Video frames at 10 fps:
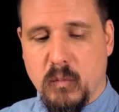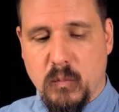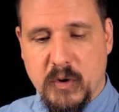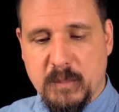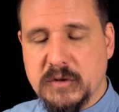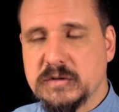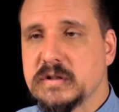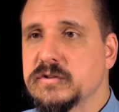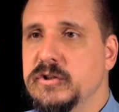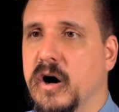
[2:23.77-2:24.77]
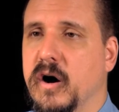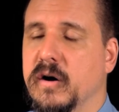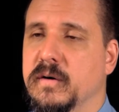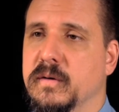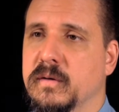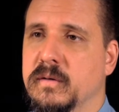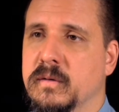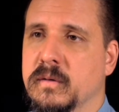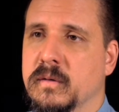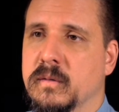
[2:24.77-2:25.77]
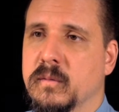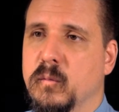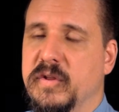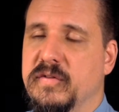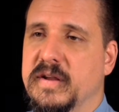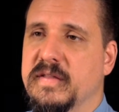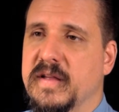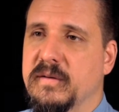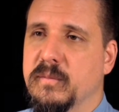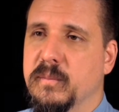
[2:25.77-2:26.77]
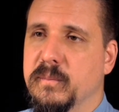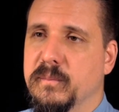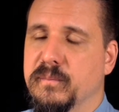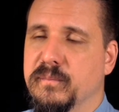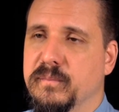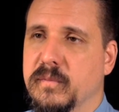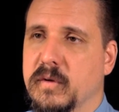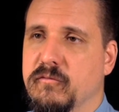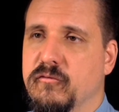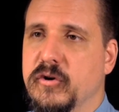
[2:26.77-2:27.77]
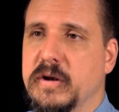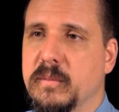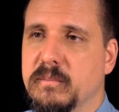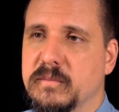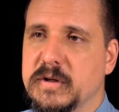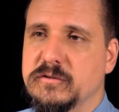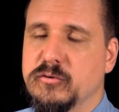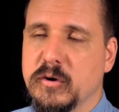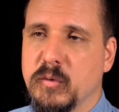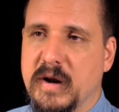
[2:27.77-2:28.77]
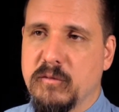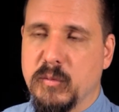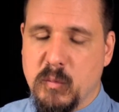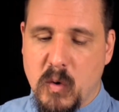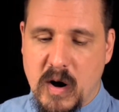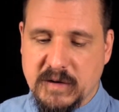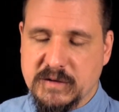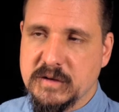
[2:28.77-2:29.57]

when a person is young, we think that freedom is doing whatever we want.